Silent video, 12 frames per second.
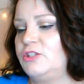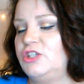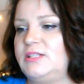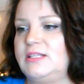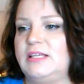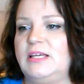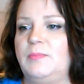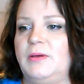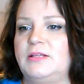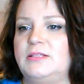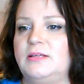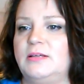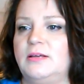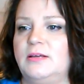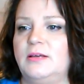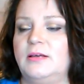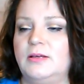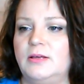Just to keep it
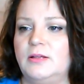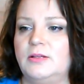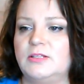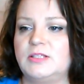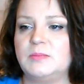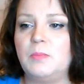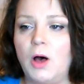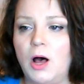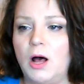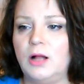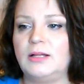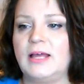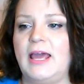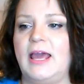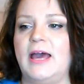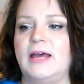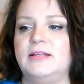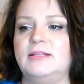small
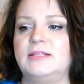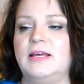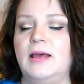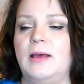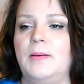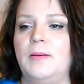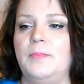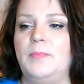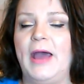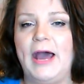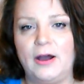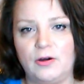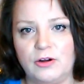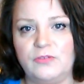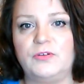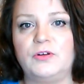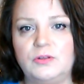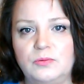and
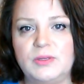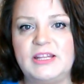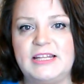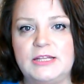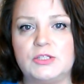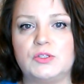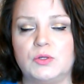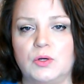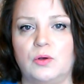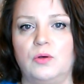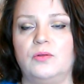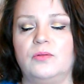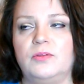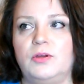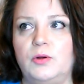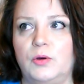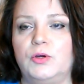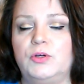powerful within the circle,
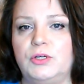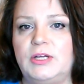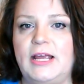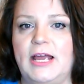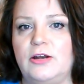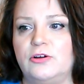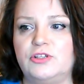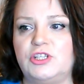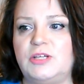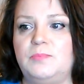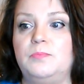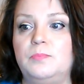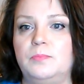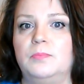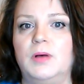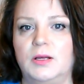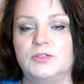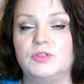a good energy
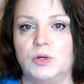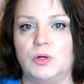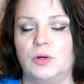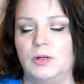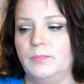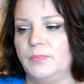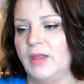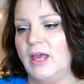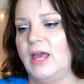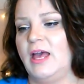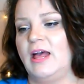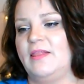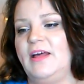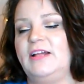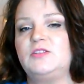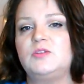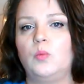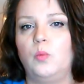circle.
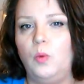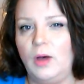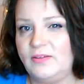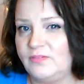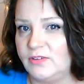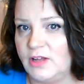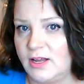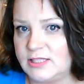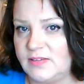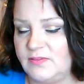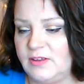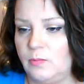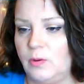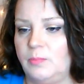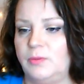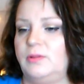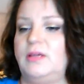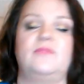That's one philosophy, one
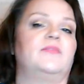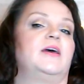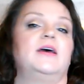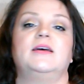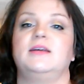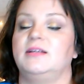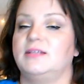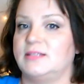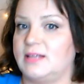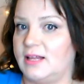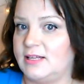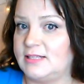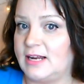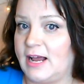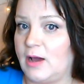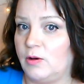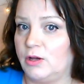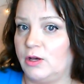belief. Is that
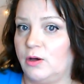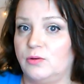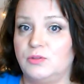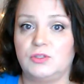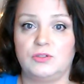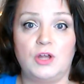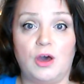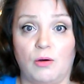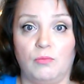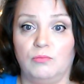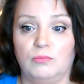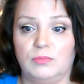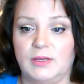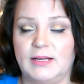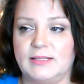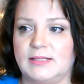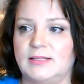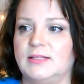how it goes? No,
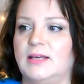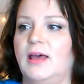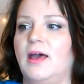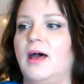it isn't.